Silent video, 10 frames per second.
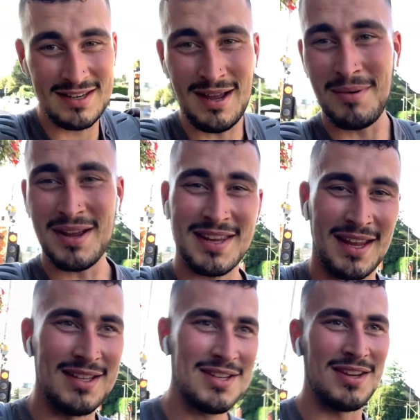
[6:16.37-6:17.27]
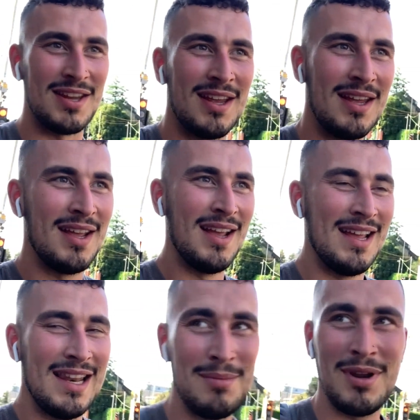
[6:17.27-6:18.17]
No, I'm liking it. It's good.
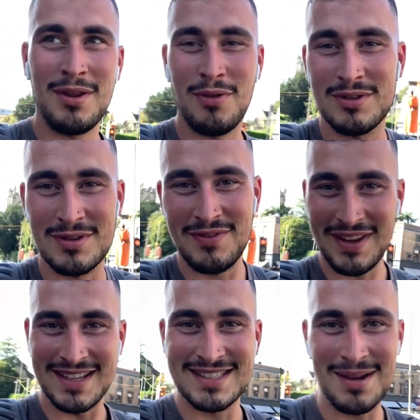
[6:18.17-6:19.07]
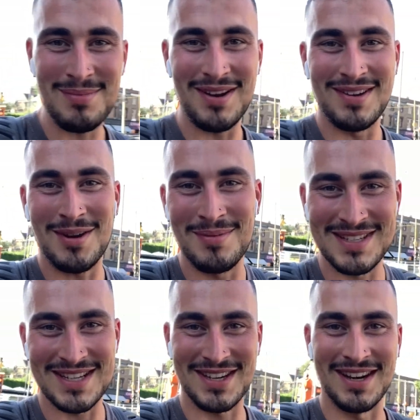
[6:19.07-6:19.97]
Let me know your thoughts and feelings down below in the conversation.